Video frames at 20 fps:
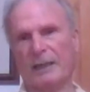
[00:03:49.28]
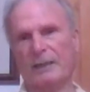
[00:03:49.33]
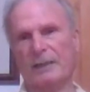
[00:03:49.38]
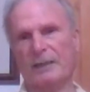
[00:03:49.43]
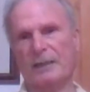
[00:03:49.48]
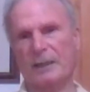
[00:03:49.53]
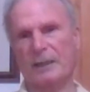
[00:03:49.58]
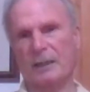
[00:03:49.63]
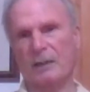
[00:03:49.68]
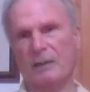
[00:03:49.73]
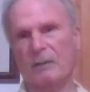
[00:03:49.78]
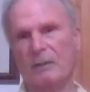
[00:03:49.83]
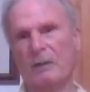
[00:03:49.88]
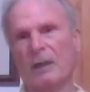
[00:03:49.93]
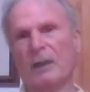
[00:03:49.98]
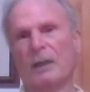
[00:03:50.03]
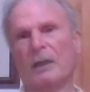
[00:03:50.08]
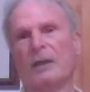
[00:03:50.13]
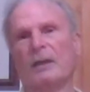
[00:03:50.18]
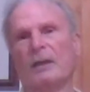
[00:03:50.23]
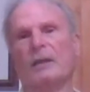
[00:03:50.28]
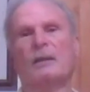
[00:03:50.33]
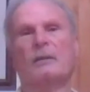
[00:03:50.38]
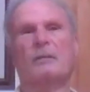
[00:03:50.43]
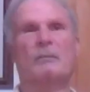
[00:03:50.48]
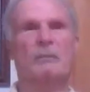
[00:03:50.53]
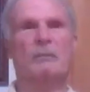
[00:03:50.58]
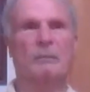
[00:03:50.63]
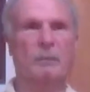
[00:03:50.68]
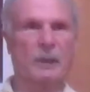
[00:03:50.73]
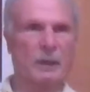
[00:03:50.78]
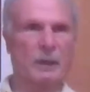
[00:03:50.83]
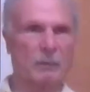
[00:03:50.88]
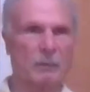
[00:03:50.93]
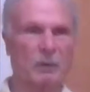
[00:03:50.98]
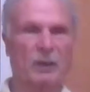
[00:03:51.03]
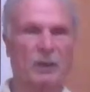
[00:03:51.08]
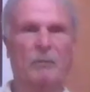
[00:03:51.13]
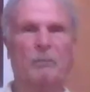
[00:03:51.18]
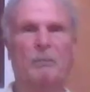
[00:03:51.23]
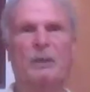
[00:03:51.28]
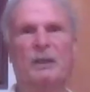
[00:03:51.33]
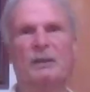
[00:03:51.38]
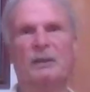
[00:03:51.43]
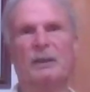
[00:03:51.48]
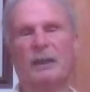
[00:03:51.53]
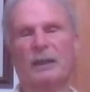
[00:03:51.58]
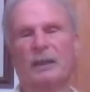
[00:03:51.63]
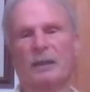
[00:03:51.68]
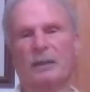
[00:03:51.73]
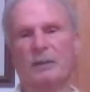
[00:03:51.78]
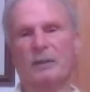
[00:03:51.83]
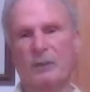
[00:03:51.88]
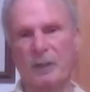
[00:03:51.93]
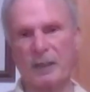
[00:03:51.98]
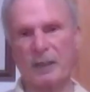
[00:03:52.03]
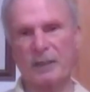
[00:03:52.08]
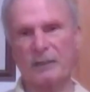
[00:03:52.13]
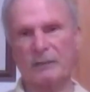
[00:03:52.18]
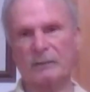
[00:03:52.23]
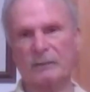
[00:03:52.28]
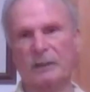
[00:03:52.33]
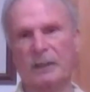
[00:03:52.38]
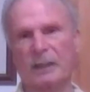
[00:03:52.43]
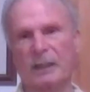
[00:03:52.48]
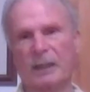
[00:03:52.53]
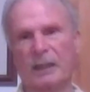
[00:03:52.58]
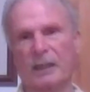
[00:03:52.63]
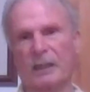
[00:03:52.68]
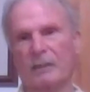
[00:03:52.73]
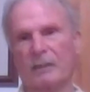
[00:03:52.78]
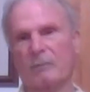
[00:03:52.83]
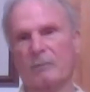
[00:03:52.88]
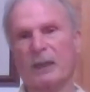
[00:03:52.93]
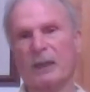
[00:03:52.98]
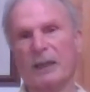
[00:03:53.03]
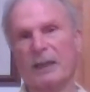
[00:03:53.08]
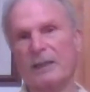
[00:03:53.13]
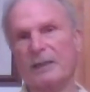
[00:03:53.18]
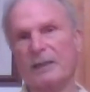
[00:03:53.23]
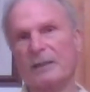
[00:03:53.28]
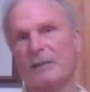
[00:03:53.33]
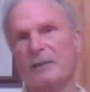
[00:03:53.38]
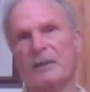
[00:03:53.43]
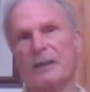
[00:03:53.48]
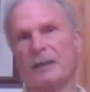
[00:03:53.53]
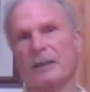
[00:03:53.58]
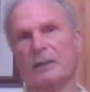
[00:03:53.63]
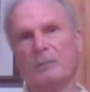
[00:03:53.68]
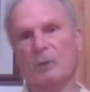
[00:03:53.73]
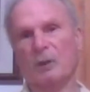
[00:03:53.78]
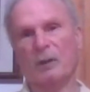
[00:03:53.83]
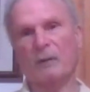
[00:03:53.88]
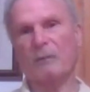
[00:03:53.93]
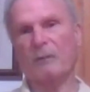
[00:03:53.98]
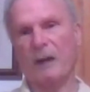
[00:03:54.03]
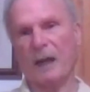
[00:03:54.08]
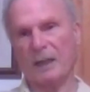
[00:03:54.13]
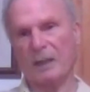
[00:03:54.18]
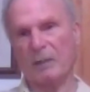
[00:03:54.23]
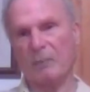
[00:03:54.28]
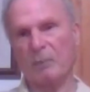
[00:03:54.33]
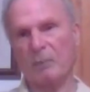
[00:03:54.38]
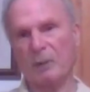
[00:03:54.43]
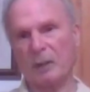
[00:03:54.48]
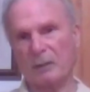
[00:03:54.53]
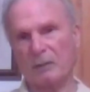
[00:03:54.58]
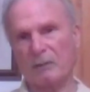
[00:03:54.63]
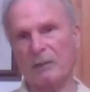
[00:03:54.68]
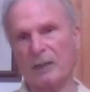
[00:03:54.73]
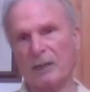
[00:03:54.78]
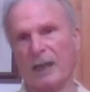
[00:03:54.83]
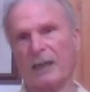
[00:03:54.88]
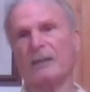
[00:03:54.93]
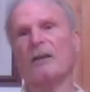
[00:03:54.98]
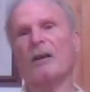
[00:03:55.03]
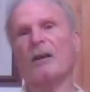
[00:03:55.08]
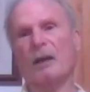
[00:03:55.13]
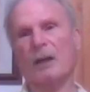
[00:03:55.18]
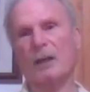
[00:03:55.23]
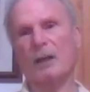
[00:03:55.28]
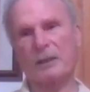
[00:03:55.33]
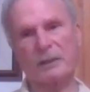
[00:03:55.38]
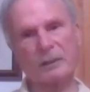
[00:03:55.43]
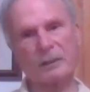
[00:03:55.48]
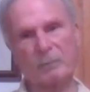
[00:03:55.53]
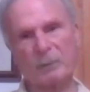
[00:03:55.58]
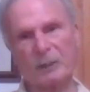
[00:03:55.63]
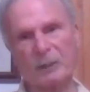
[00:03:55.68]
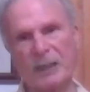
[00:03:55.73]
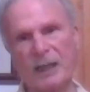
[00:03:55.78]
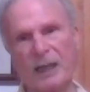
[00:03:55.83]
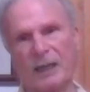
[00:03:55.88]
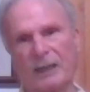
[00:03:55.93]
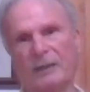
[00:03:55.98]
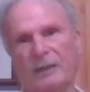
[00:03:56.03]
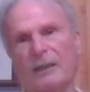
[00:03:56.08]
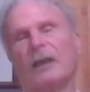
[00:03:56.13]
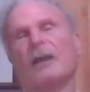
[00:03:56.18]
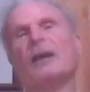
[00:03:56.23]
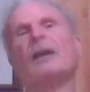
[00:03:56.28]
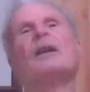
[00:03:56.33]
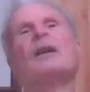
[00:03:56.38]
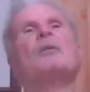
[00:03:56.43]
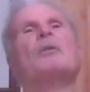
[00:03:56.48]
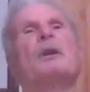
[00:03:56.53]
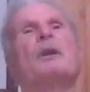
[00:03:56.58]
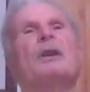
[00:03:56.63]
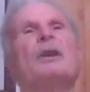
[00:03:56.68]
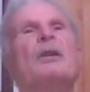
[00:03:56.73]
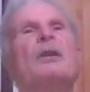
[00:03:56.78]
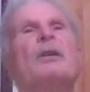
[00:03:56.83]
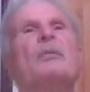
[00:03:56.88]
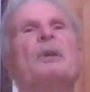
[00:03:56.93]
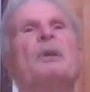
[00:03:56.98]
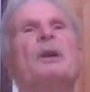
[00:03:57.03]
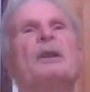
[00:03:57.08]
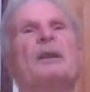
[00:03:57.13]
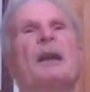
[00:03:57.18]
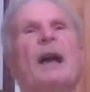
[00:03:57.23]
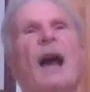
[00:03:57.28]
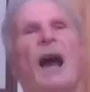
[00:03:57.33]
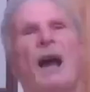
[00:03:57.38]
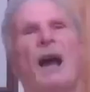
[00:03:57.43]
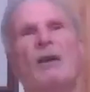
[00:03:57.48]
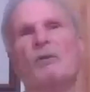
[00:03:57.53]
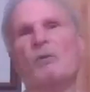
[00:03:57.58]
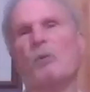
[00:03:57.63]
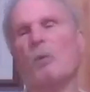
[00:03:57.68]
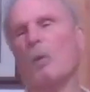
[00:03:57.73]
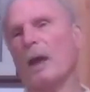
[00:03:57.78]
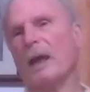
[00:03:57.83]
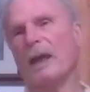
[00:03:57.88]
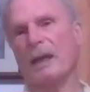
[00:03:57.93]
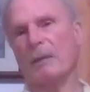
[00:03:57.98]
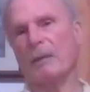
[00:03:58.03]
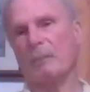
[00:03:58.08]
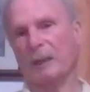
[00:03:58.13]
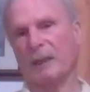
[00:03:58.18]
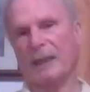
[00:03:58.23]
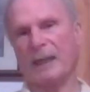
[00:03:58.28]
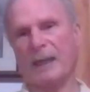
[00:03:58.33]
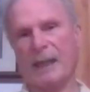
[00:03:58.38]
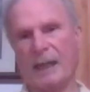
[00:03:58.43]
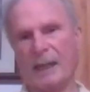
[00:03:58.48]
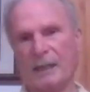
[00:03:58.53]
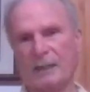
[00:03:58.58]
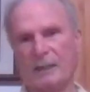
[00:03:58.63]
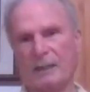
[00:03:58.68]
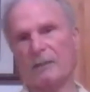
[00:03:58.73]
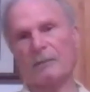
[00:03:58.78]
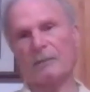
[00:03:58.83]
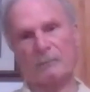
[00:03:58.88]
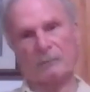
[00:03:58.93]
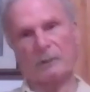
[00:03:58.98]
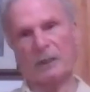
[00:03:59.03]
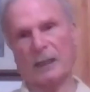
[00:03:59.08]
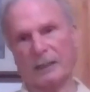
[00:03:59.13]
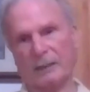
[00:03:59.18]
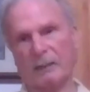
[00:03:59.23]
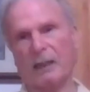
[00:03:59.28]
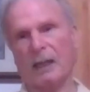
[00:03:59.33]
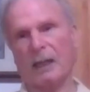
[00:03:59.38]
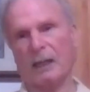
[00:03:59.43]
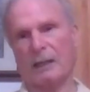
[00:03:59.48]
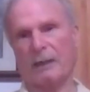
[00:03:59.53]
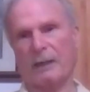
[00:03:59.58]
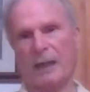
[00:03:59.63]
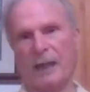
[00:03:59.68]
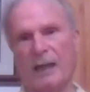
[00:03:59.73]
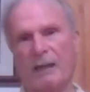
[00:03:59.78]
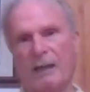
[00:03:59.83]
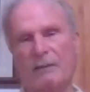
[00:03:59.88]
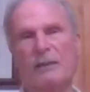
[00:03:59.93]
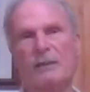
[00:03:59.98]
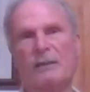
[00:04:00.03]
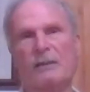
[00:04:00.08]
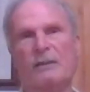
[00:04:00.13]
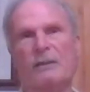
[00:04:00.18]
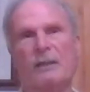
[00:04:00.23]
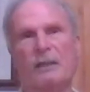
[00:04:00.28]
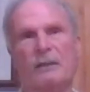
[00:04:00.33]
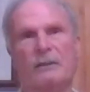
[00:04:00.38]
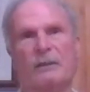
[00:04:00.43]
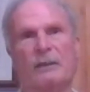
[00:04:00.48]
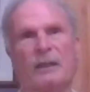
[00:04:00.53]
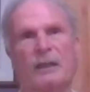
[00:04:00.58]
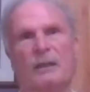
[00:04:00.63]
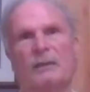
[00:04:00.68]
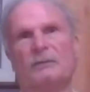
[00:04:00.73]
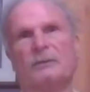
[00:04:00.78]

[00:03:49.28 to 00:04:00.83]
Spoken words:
And so people are building increasingly in places that are more fire prone and harder to protect. When you build a house way up a canyon, like a lot of the houses in Southern